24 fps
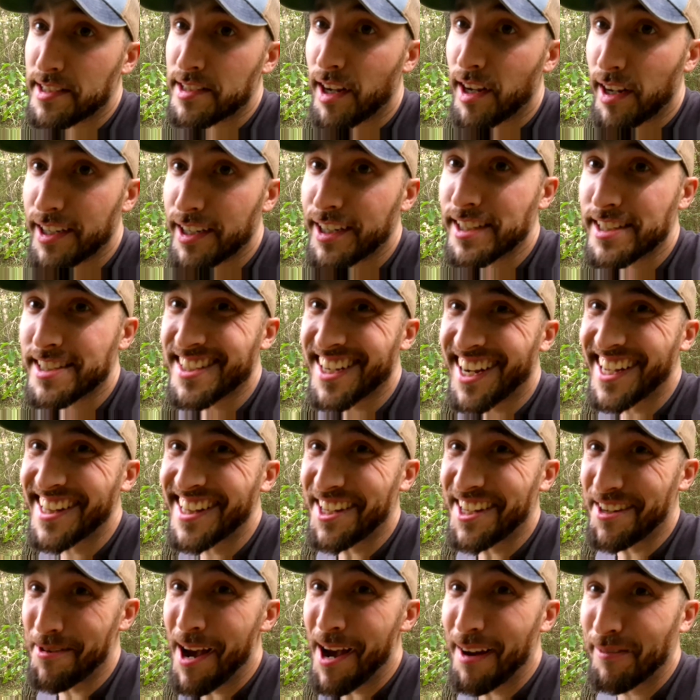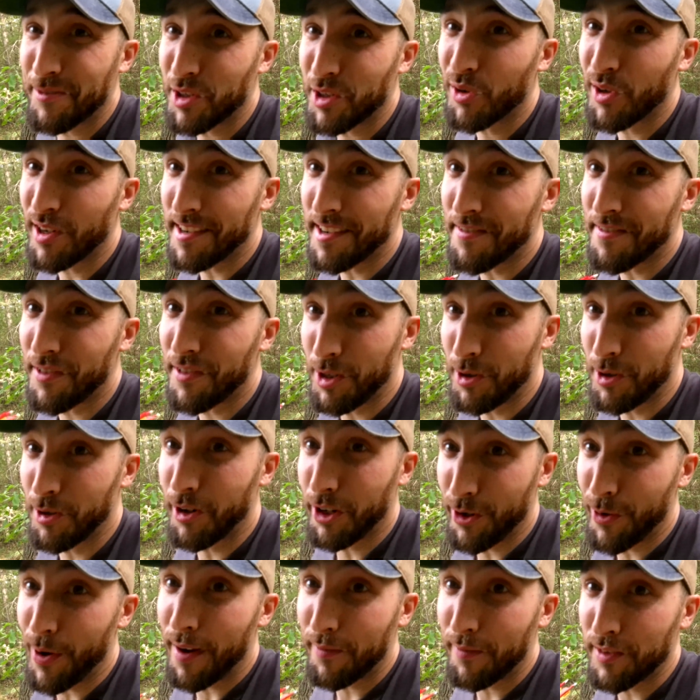not a good sign that you have to
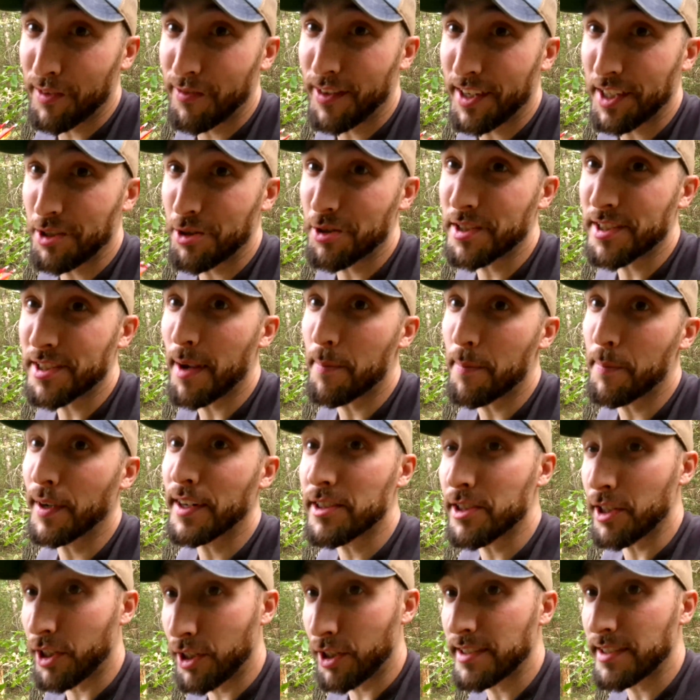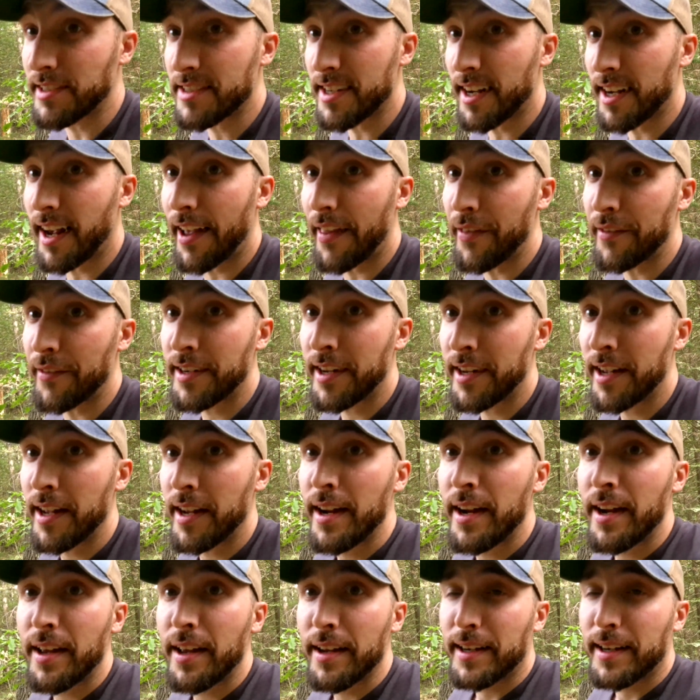you have to fix your sight, but it's a good sign
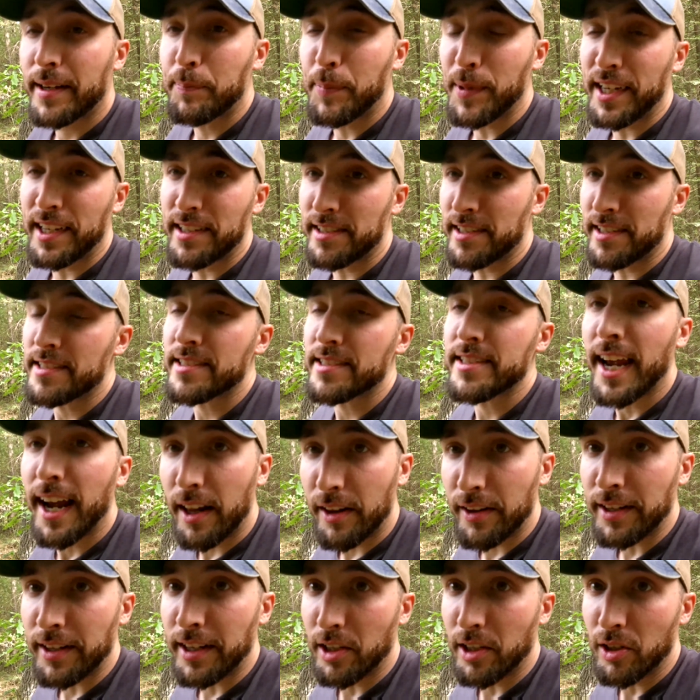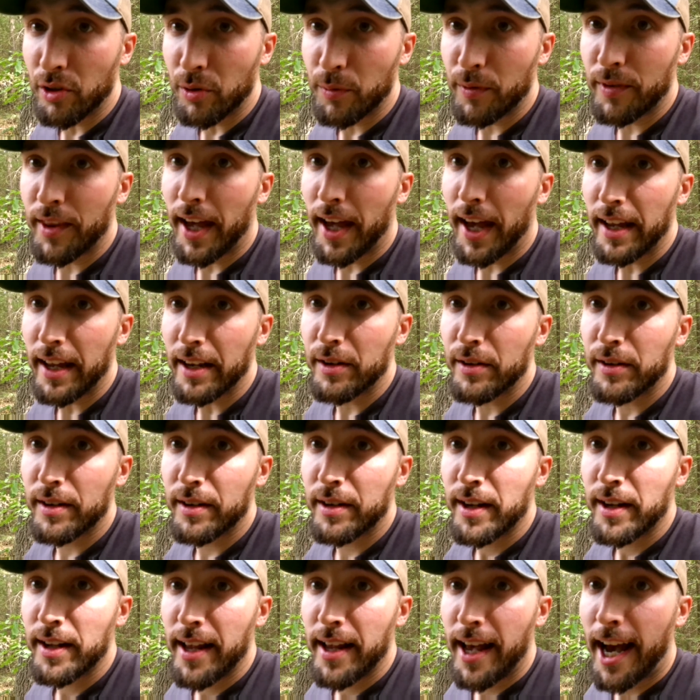because it's telling you that
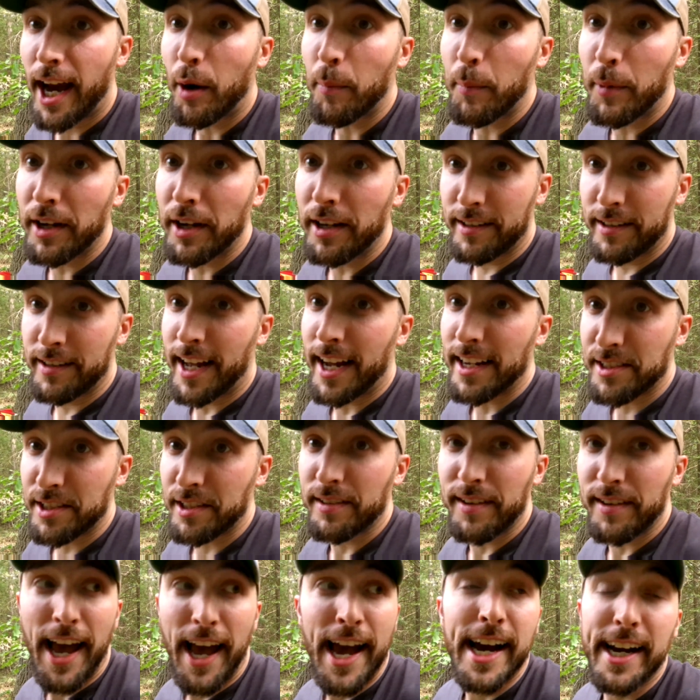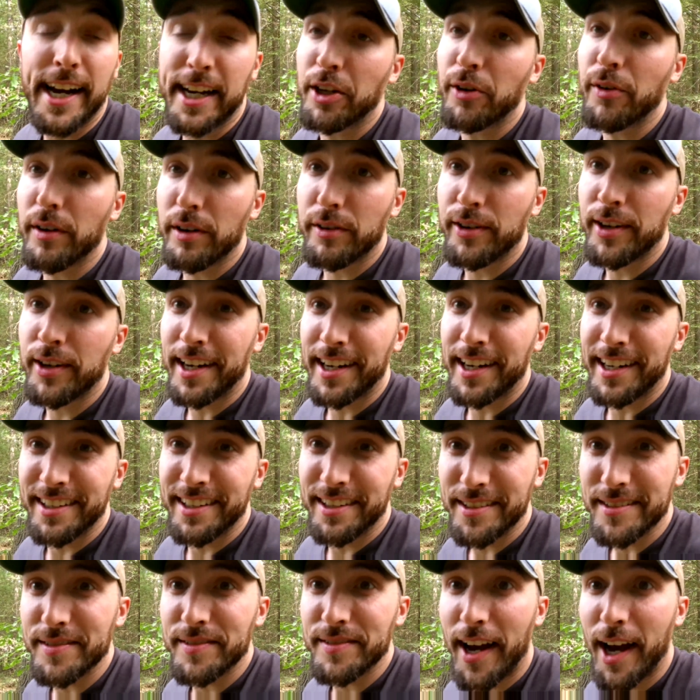how much, that's an accurate reading
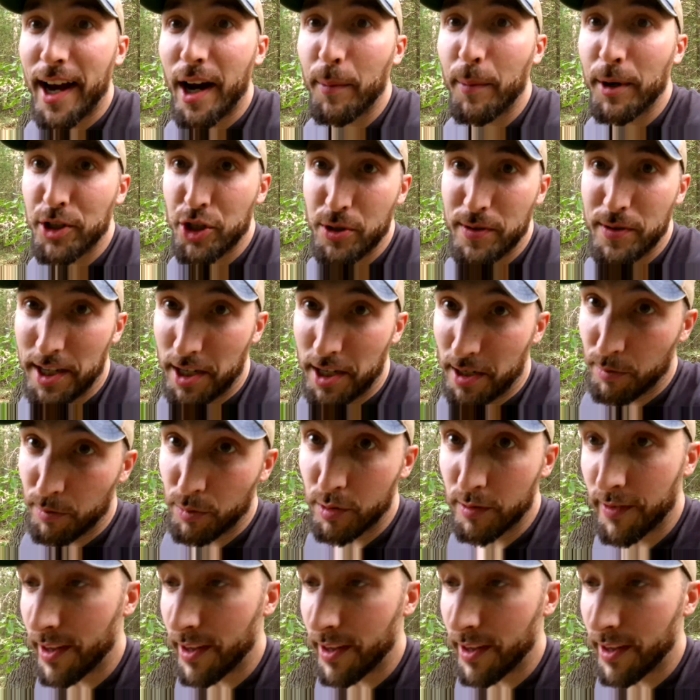of how much you need to move